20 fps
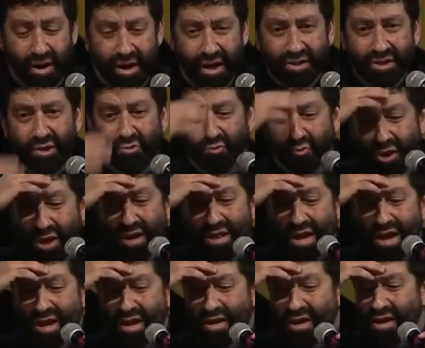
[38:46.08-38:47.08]
I said,
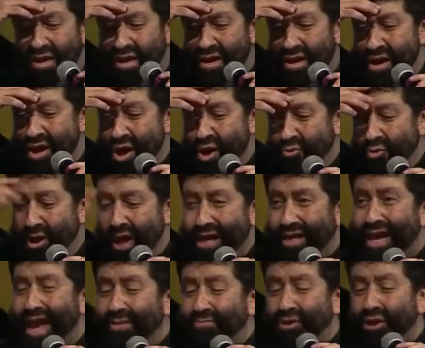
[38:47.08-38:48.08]
Really? Well, I
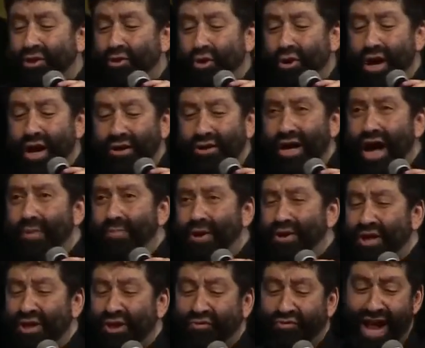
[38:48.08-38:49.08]
came to the Lord on top
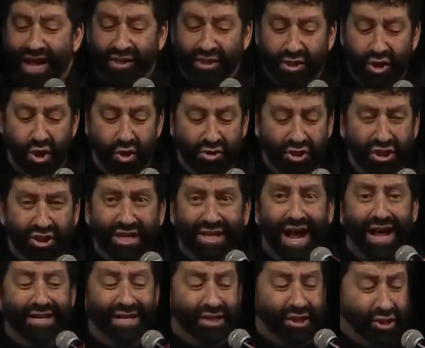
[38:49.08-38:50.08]
on this flat stone. She said,
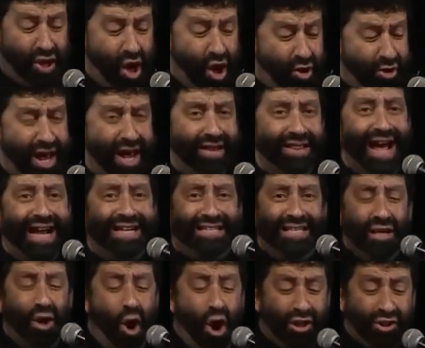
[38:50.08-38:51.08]
On the stone, that's
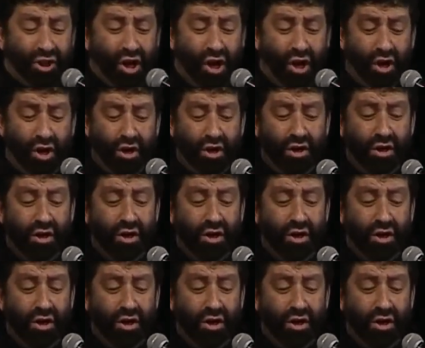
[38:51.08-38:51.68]
the altar.